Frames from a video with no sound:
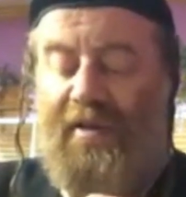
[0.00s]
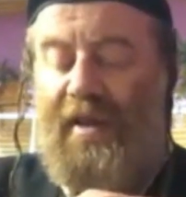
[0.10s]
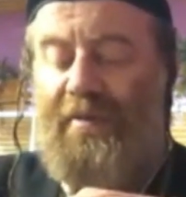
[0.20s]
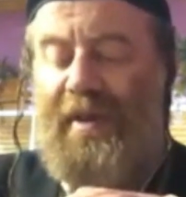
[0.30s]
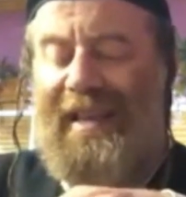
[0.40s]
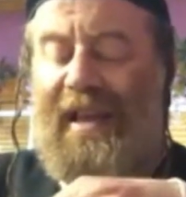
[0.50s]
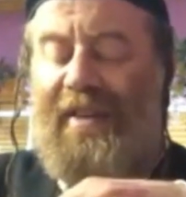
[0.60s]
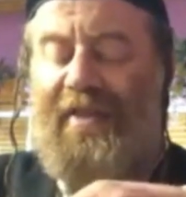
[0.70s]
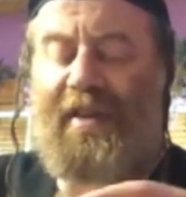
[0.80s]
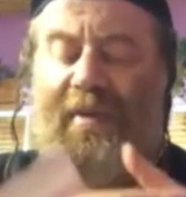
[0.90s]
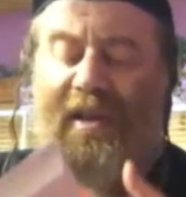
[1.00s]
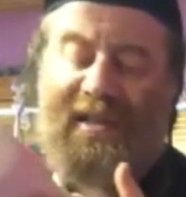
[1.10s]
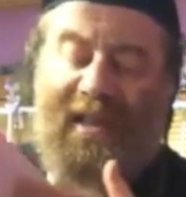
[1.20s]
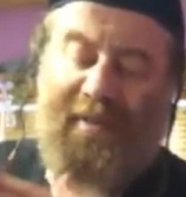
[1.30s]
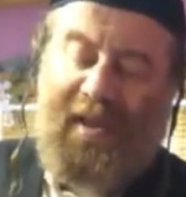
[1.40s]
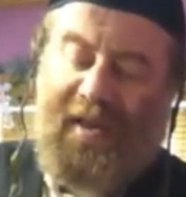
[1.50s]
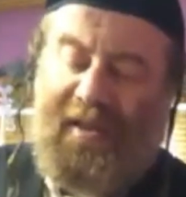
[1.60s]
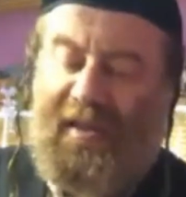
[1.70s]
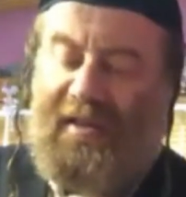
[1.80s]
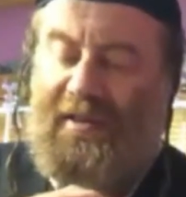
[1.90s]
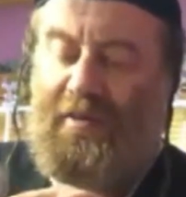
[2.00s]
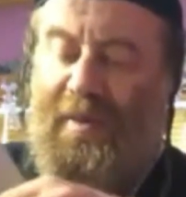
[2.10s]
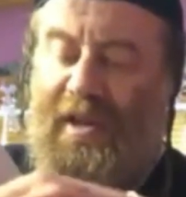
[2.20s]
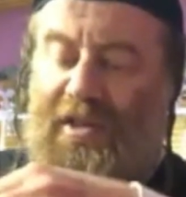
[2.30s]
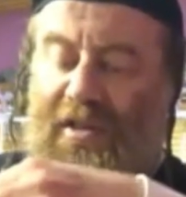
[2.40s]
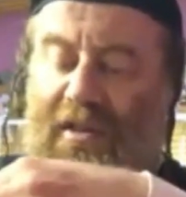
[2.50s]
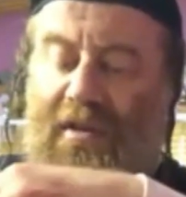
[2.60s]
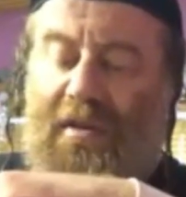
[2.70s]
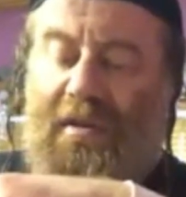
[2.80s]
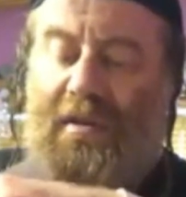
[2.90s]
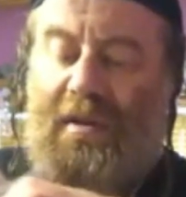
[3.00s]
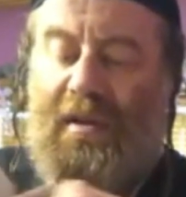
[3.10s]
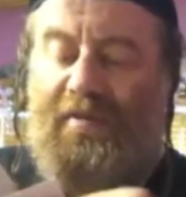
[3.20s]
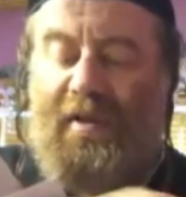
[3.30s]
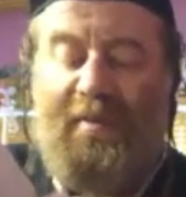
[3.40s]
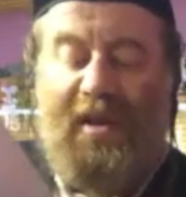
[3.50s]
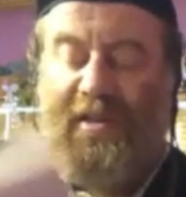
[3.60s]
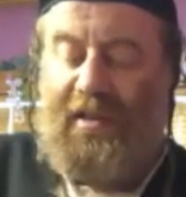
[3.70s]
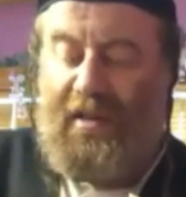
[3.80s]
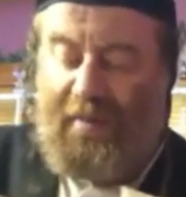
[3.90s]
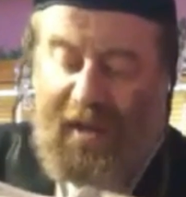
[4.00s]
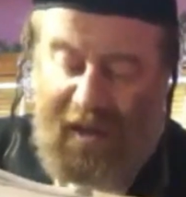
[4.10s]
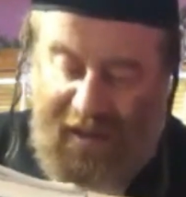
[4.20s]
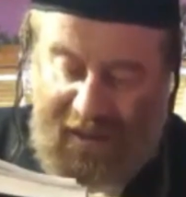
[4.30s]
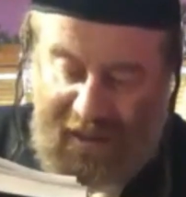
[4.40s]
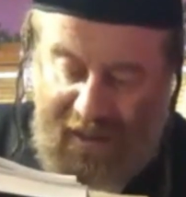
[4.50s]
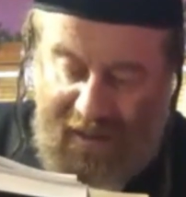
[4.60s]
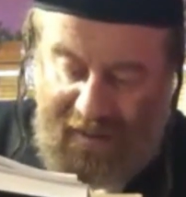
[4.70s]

All right, I think we can stop here. I think it's too much information the way I see it.